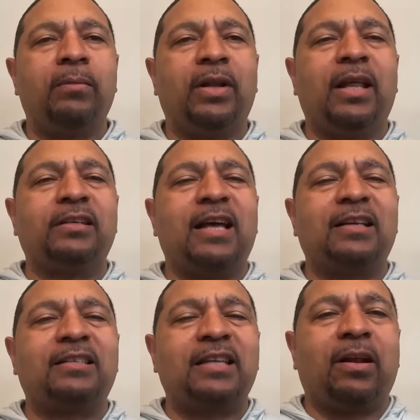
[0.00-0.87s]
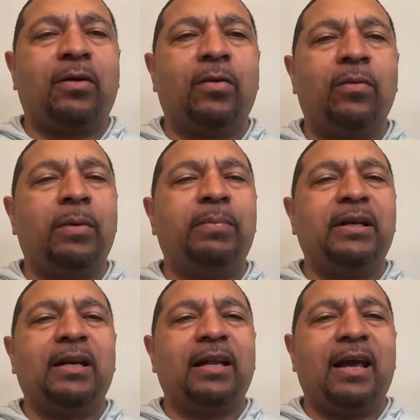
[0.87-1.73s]
But let's not settle with
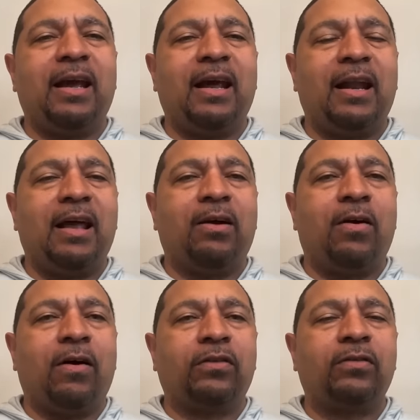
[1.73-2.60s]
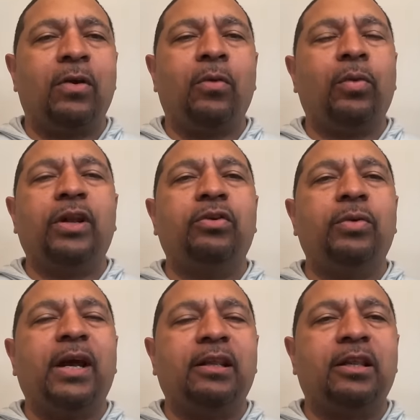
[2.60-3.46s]
beating Atlanta, Atlanta Hawks. We didn't
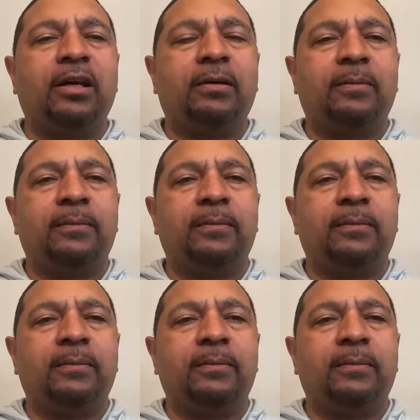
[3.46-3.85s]
do anything.